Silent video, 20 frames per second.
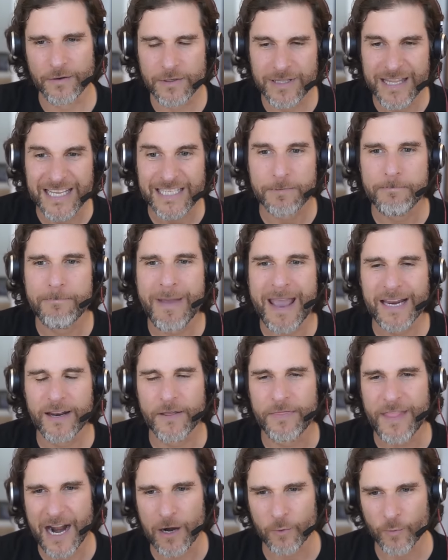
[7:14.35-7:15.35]
that's made
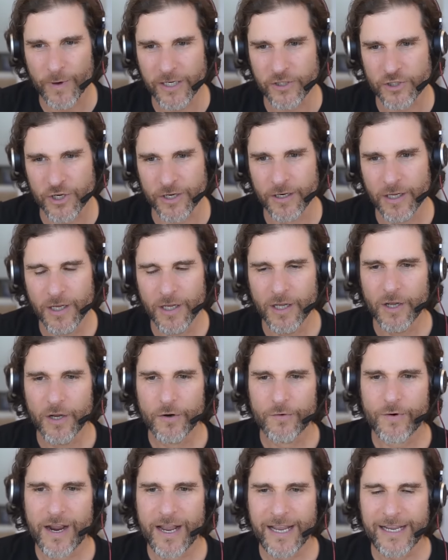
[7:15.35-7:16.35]
in that region,
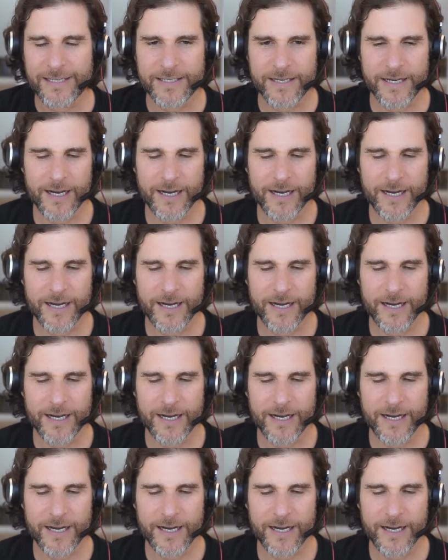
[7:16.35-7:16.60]
right?